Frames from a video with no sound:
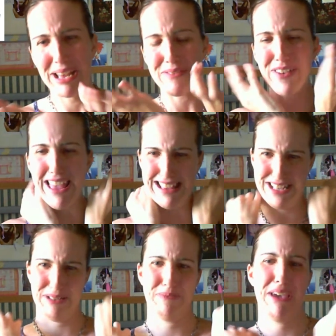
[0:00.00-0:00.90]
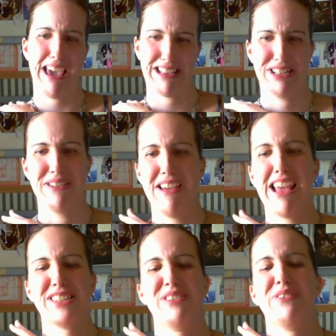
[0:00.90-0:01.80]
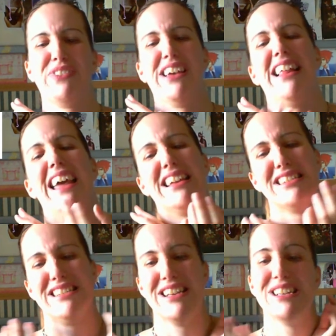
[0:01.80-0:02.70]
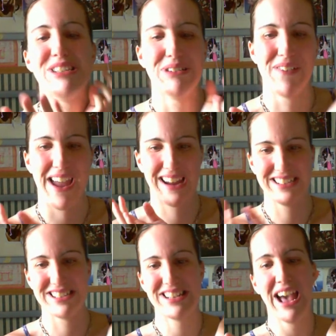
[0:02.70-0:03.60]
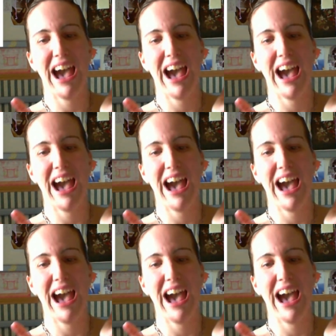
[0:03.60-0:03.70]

But this picture makes me feel like traditional marriages